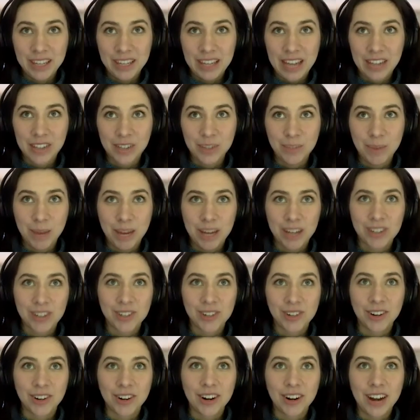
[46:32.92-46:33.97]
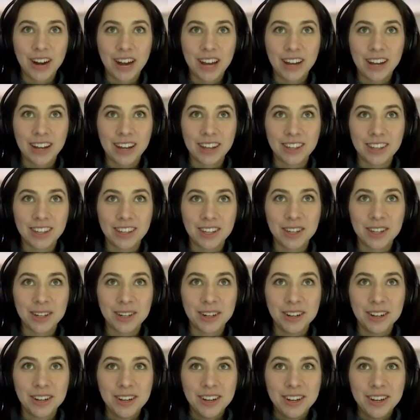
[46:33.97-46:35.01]
gets better. And I think
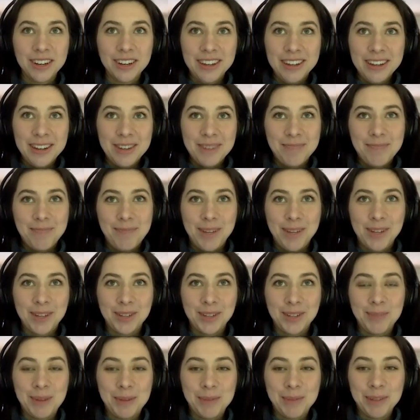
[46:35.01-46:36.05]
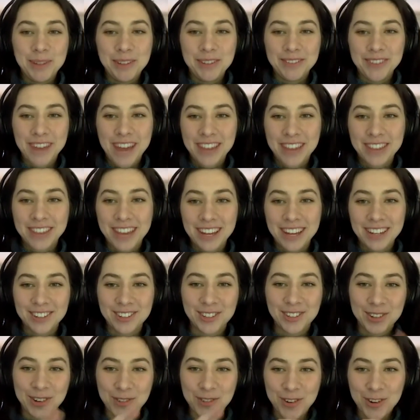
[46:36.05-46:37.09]
because people have had that
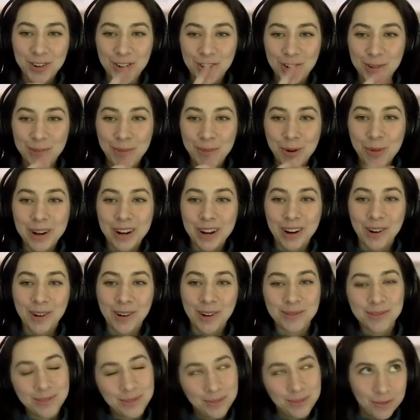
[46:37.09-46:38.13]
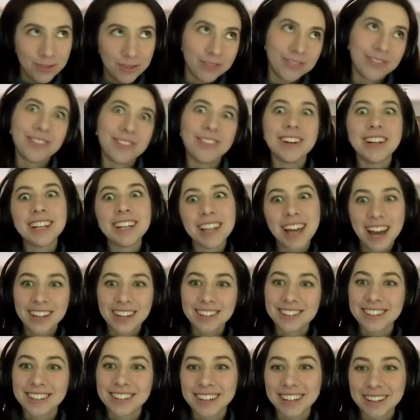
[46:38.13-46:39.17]
Scrooge moment of
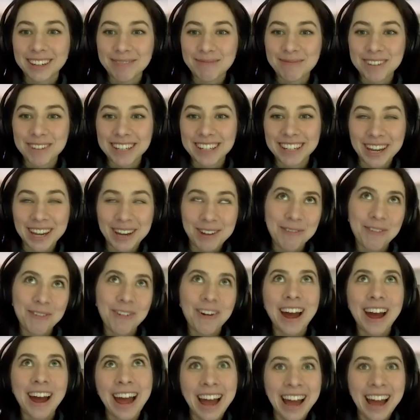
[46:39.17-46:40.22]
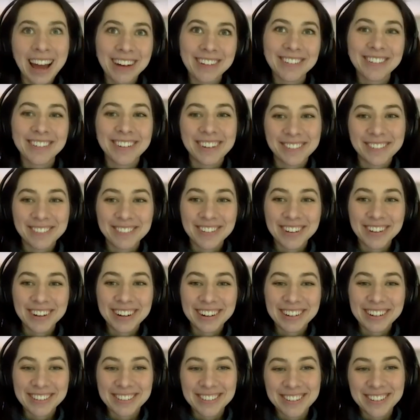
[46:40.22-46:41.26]
realizing and being like, wow,
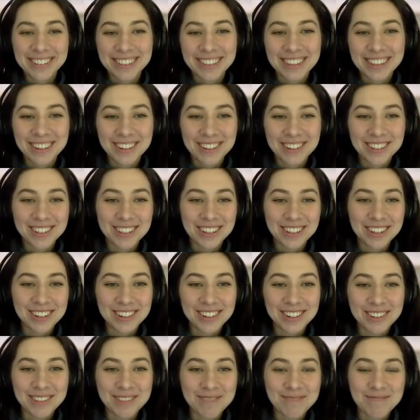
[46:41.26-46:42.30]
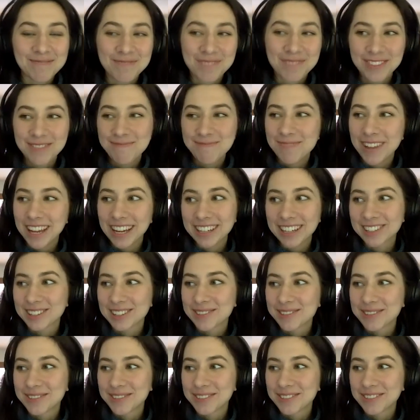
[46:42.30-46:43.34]
whoa, there's such a
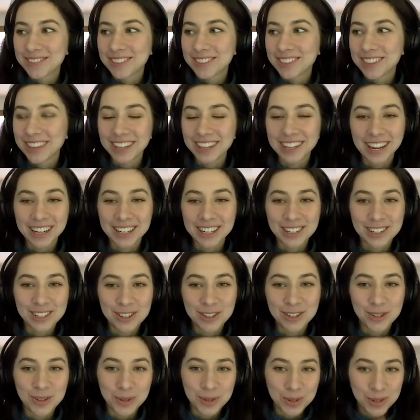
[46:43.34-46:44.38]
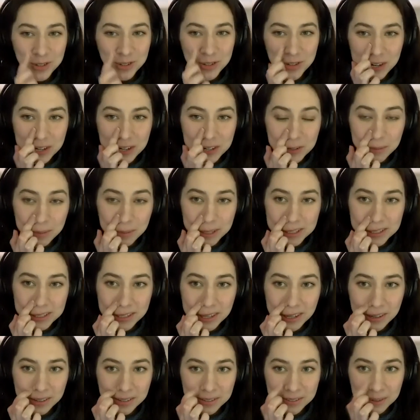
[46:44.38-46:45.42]
massive thing I need to do to change
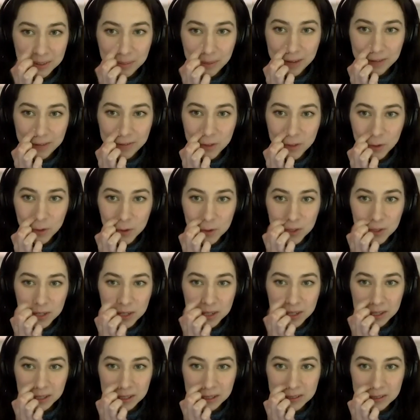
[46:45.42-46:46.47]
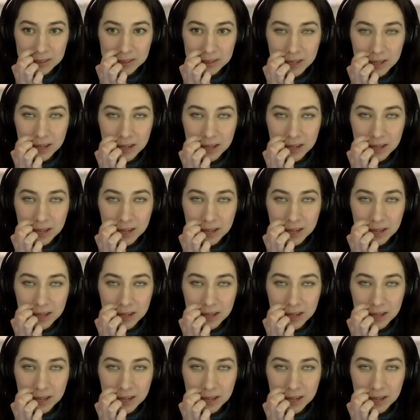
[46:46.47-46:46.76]
myself and my views and things,